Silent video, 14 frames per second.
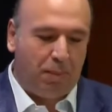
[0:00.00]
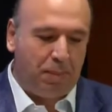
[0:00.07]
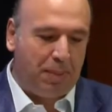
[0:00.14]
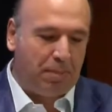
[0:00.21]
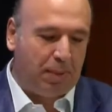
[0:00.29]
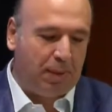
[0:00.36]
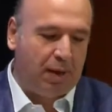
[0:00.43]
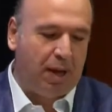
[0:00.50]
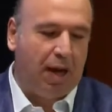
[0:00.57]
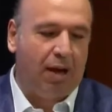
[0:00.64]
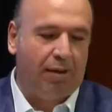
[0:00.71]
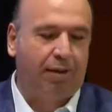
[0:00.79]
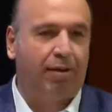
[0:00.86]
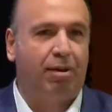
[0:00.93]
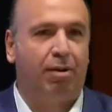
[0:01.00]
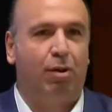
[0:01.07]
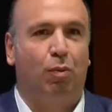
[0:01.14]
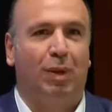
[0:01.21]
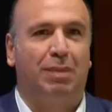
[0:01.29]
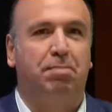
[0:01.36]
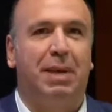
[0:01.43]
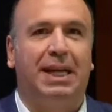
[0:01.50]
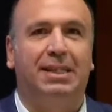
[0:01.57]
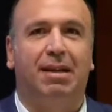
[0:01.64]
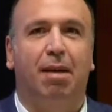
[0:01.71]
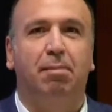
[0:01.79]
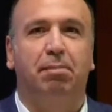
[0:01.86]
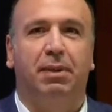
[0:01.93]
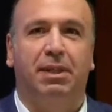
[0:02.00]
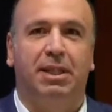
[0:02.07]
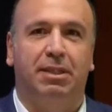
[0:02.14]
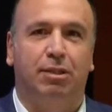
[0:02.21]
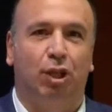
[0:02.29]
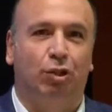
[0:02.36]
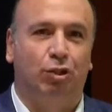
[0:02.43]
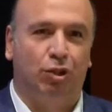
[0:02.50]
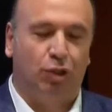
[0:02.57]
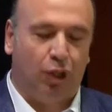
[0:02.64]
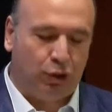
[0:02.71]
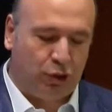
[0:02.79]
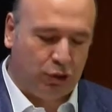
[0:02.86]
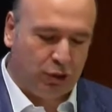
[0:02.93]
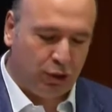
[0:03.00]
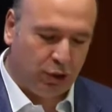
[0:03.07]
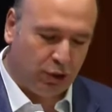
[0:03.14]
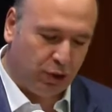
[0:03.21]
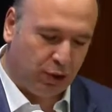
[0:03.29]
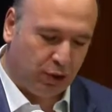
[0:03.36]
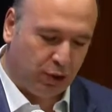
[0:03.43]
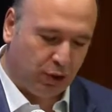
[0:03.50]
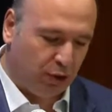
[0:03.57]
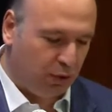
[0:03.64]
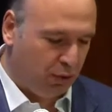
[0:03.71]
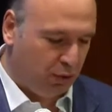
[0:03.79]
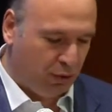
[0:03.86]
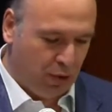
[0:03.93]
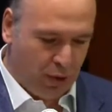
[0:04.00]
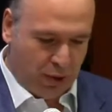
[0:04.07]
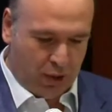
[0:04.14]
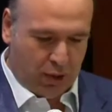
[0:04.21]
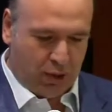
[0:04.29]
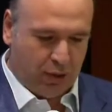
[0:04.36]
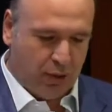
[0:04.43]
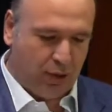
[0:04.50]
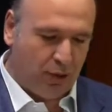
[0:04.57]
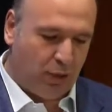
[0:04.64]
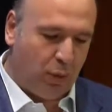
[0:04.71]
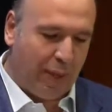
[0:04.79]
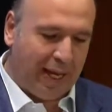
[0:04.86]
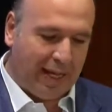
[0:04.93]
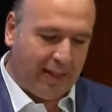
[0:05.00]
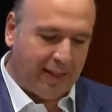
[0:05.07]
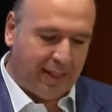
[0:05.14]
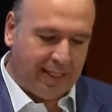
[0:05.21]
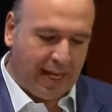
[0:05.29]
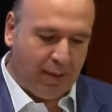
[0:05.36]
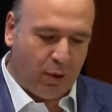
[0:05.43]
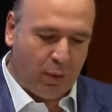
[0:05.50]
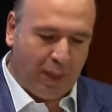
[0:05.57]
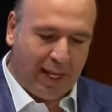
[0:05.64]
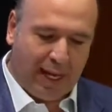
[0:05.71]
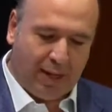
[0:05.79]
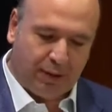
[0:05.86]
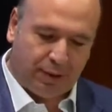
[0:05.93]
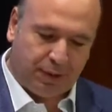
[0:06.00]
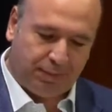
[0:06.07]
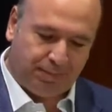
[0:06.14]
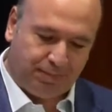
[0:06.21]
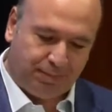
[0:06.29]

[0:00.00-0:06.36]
People are what makes companies, not the other way around.